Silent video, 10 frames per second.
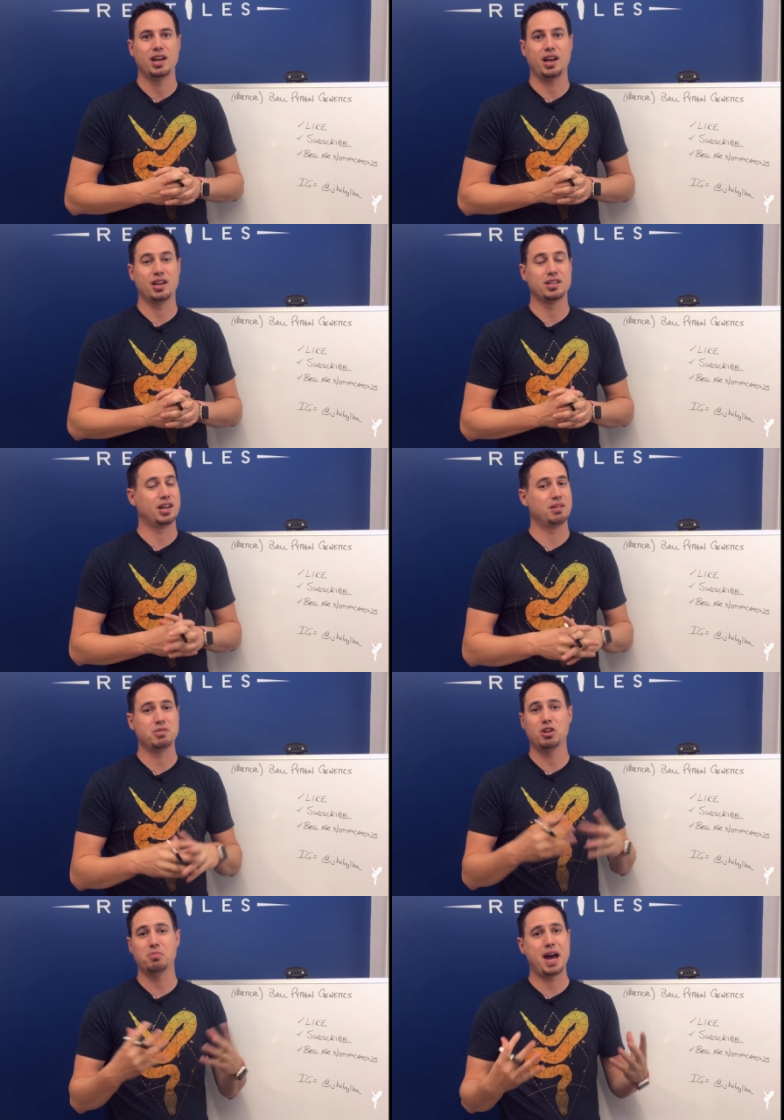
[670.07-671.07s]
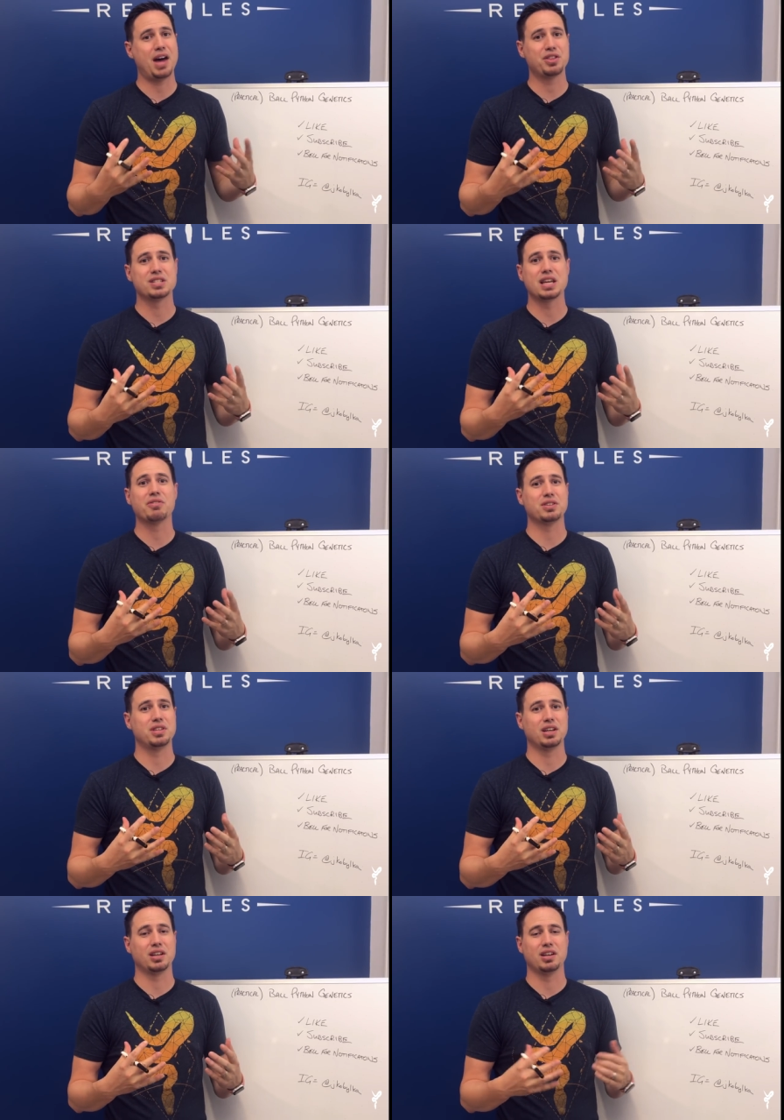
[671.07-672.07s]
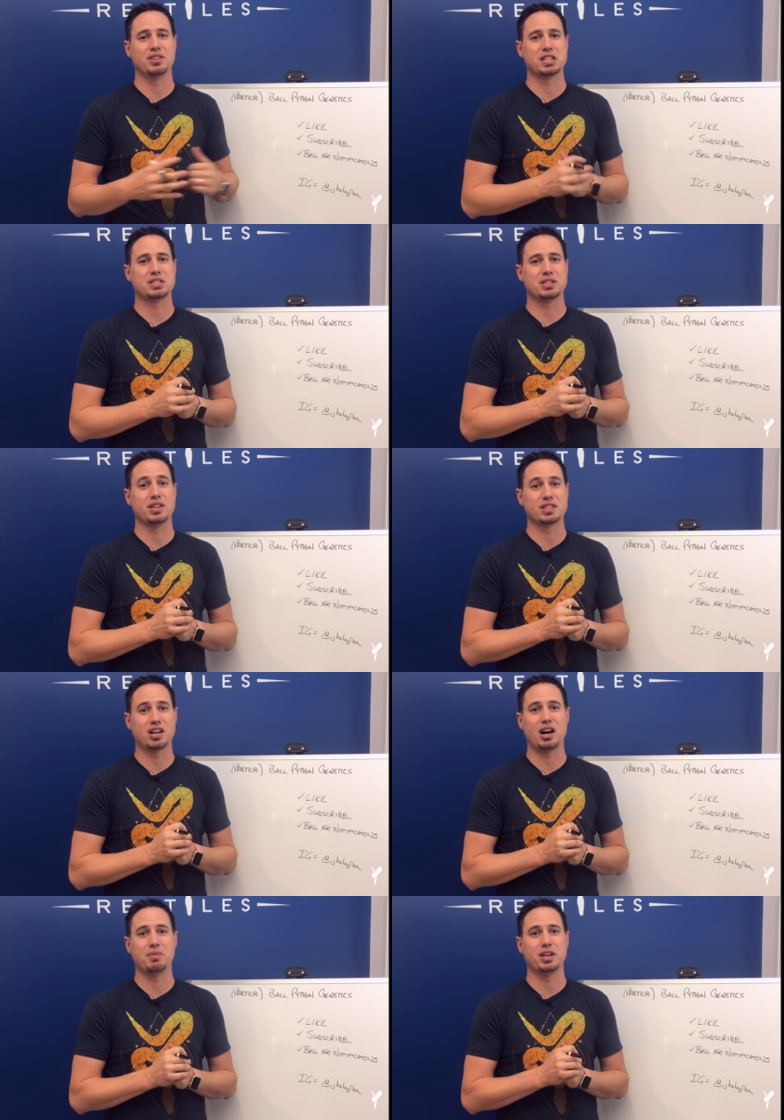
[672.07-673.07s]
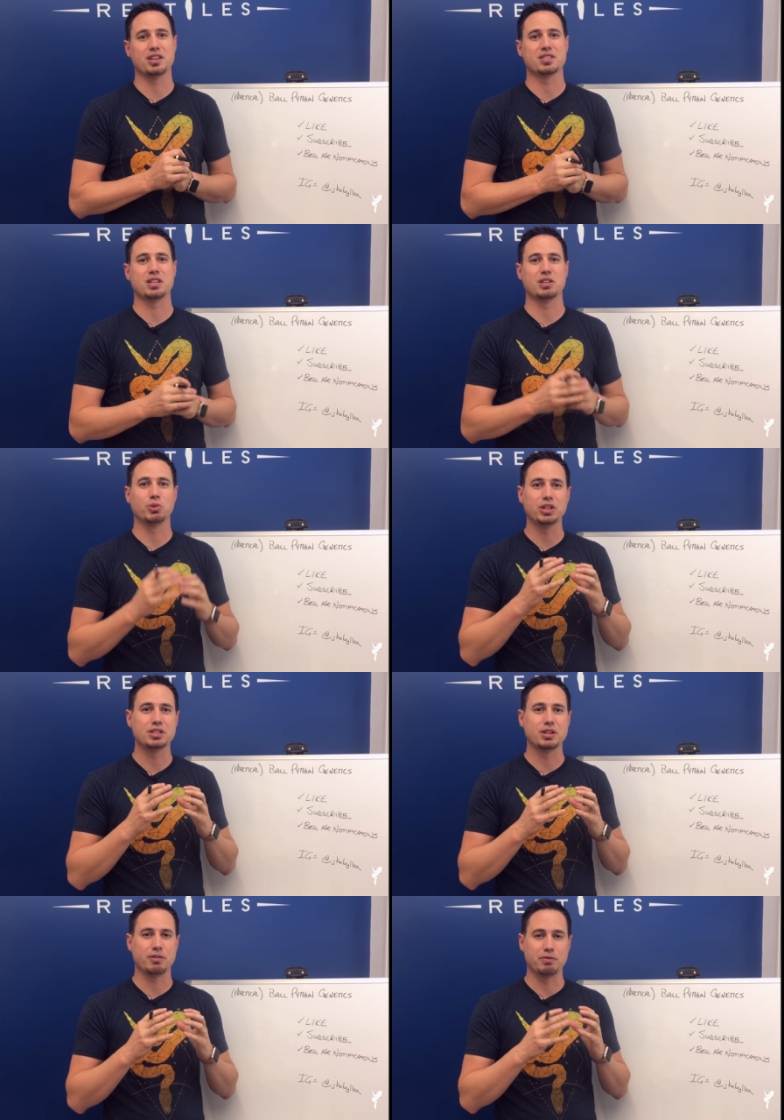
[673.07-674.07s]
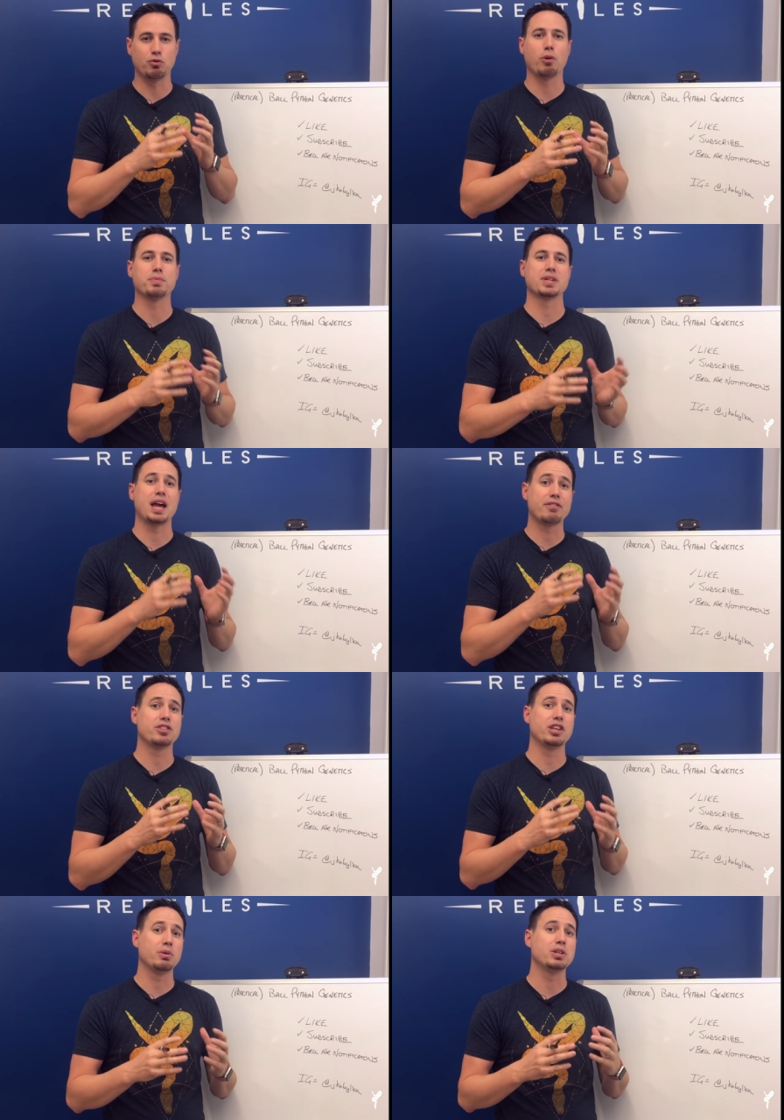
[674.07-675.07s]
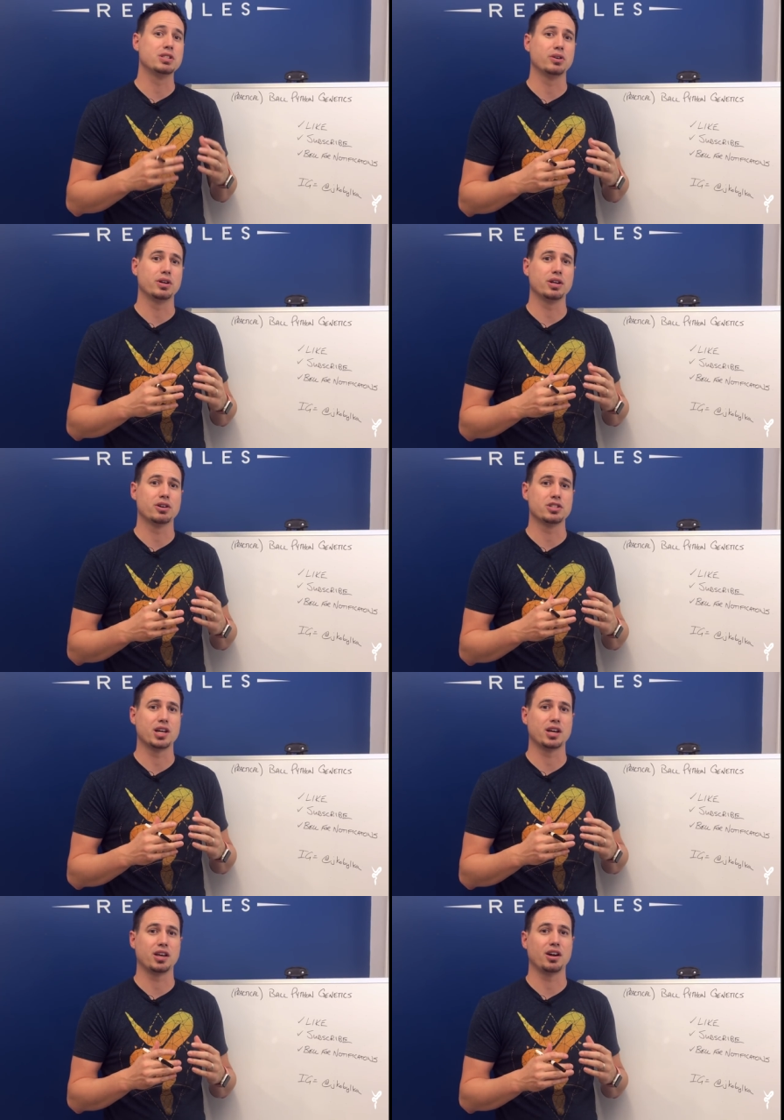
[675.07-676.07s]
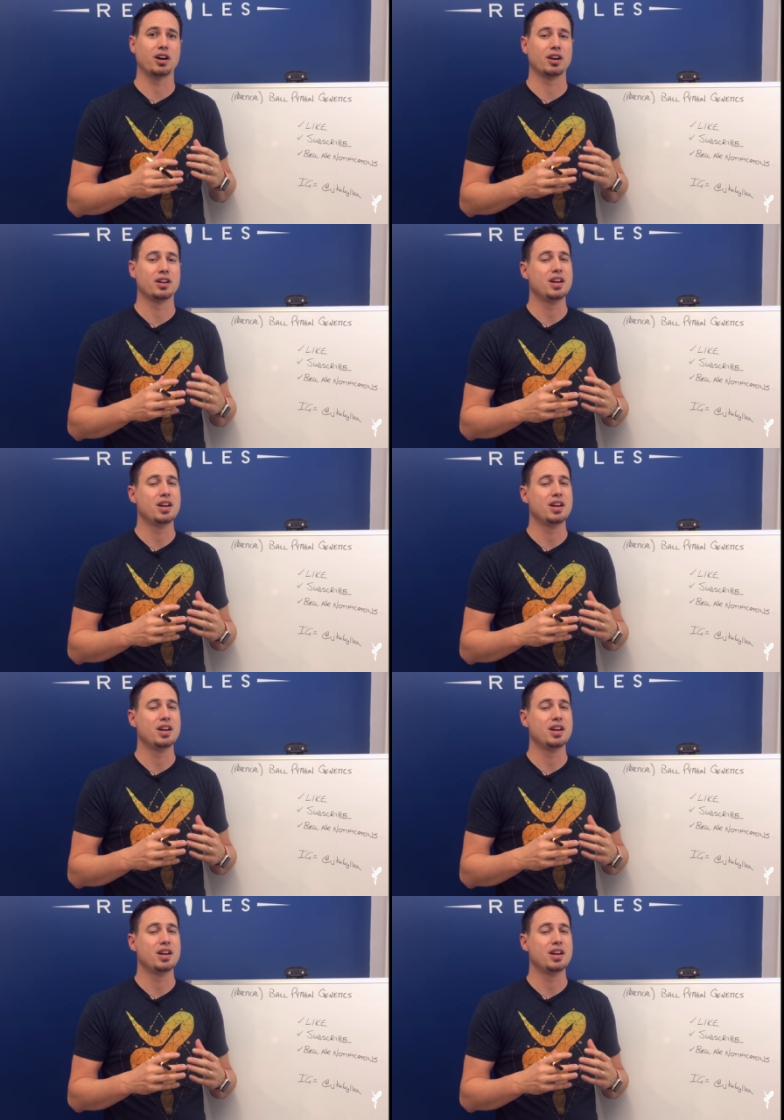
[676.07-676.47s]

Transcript: And uh, you know, math is everything in this, in this hobby, because it really informs everything we do here at J K R.